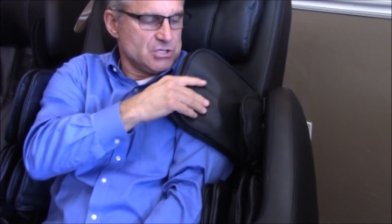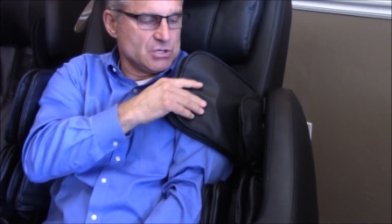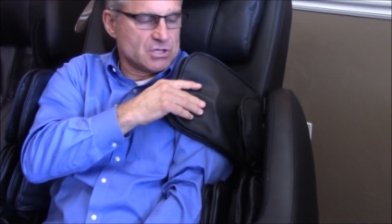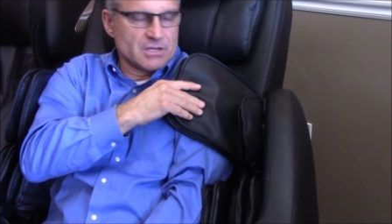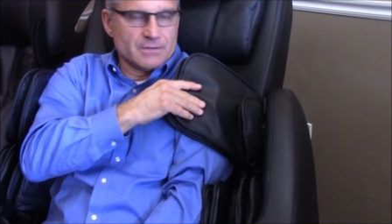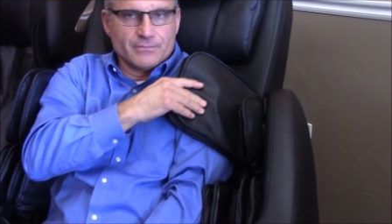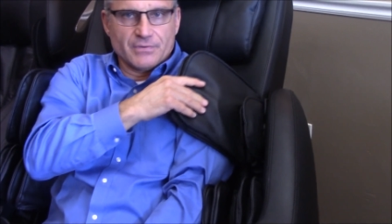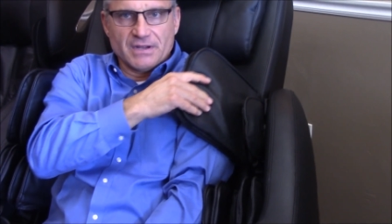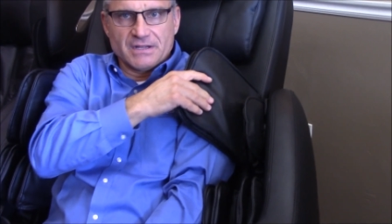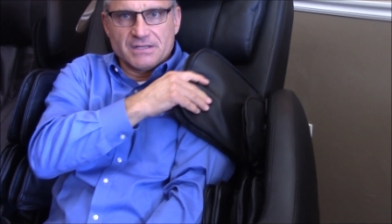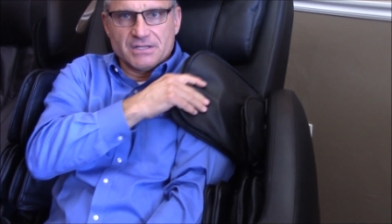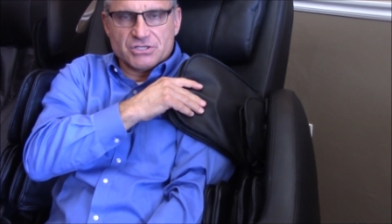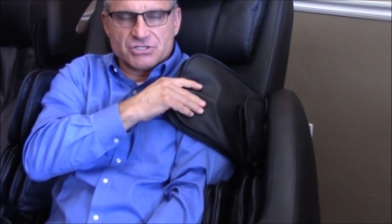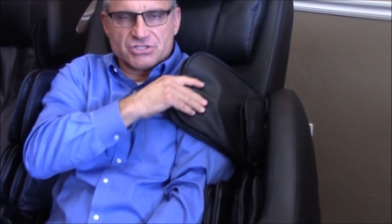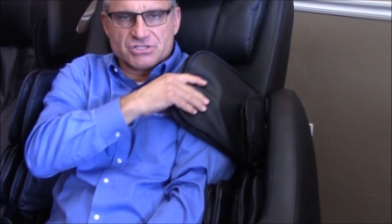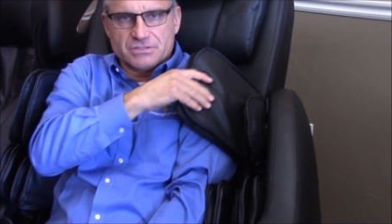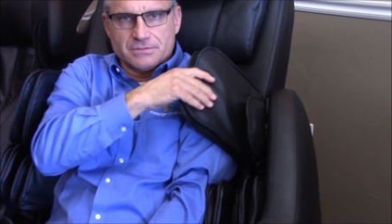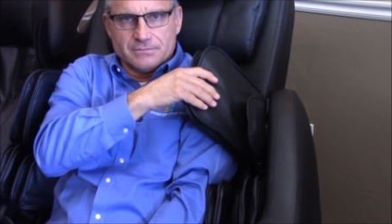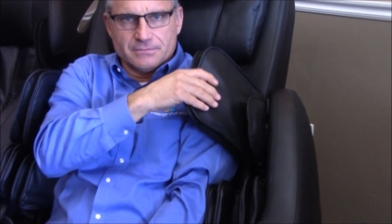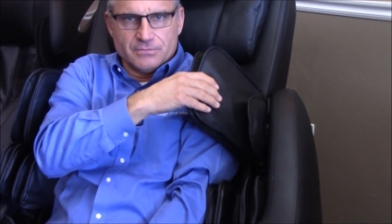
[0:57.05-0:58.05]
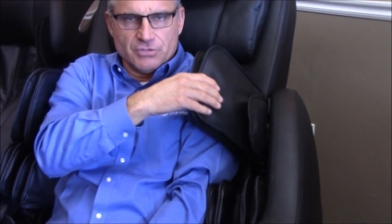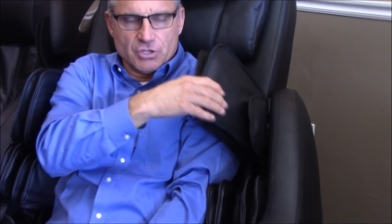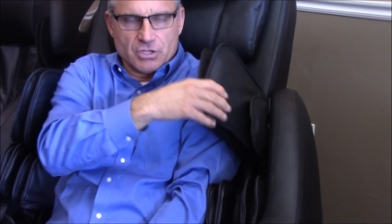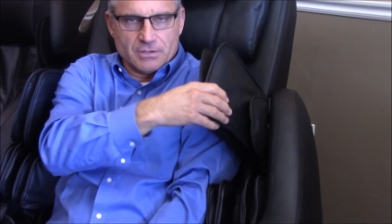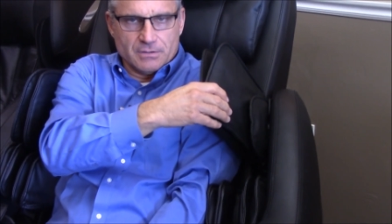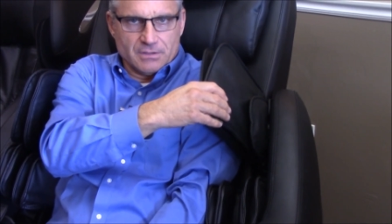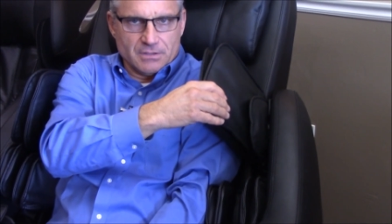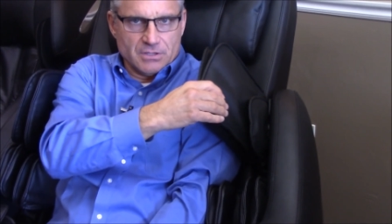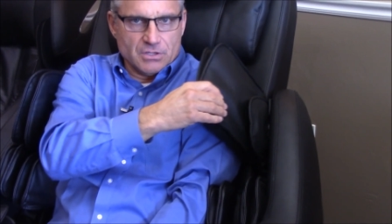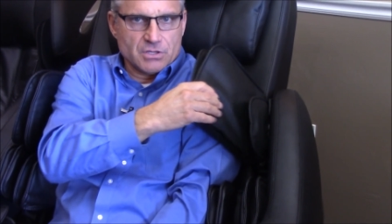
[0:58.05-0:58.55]
you can bring this, you
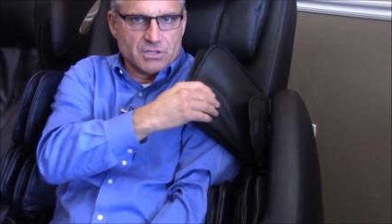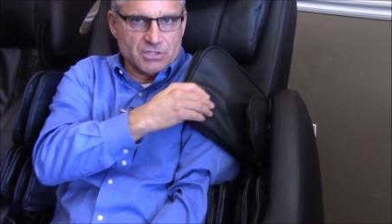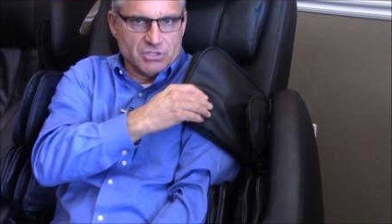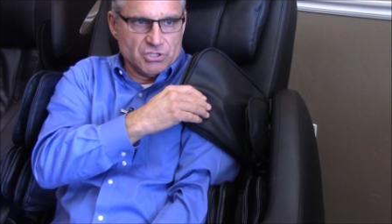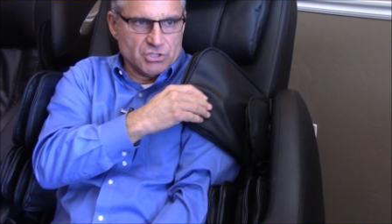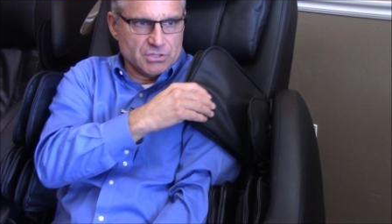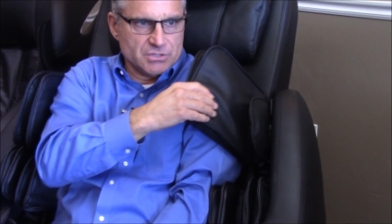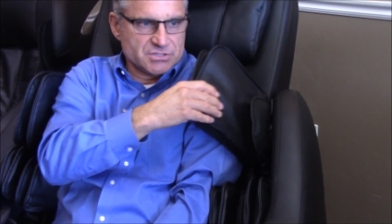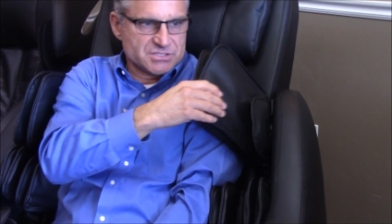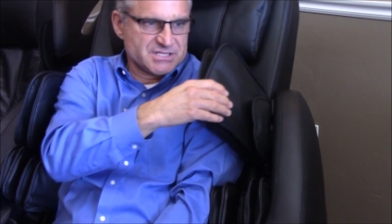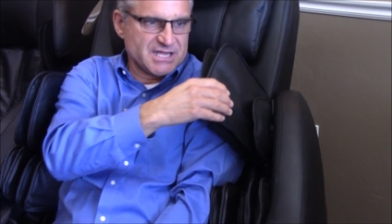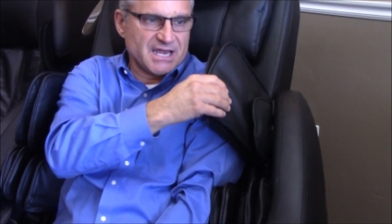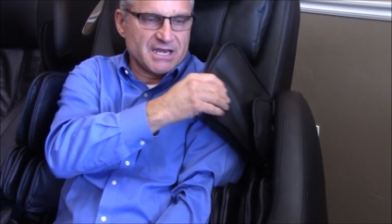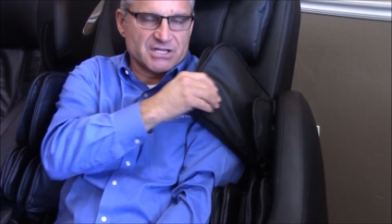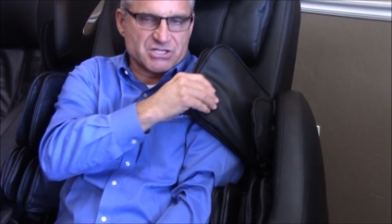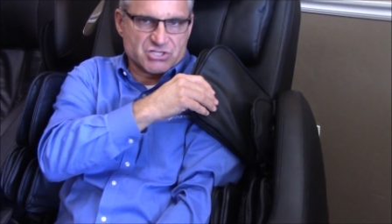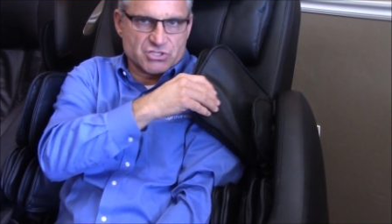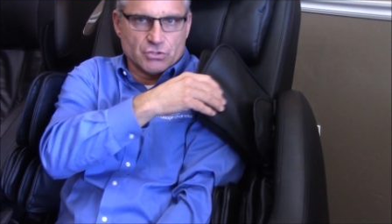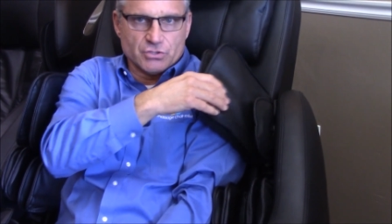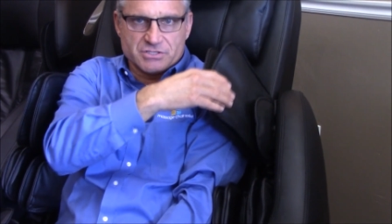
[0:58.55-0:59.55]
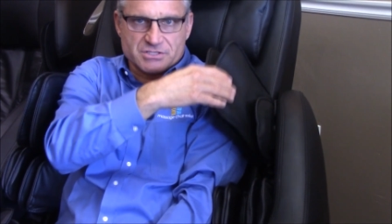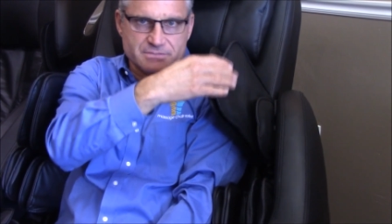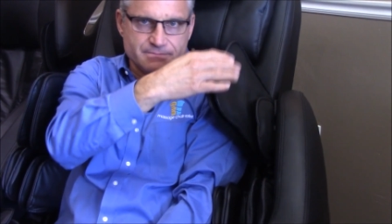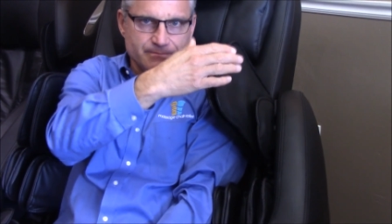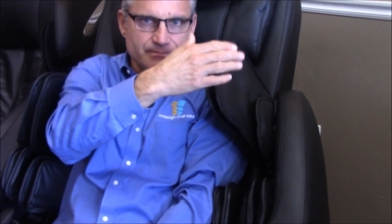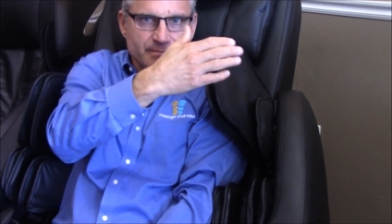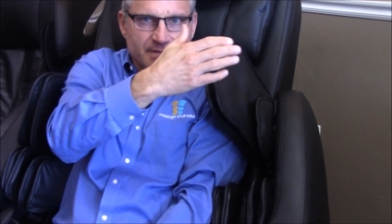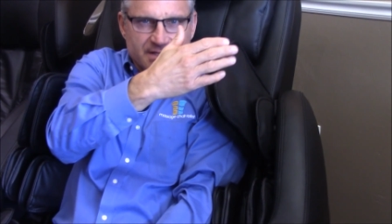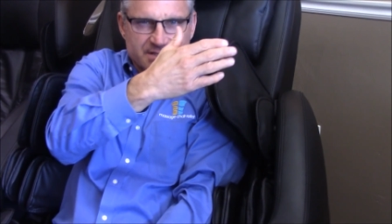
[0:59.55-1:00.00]
can you can set it so it's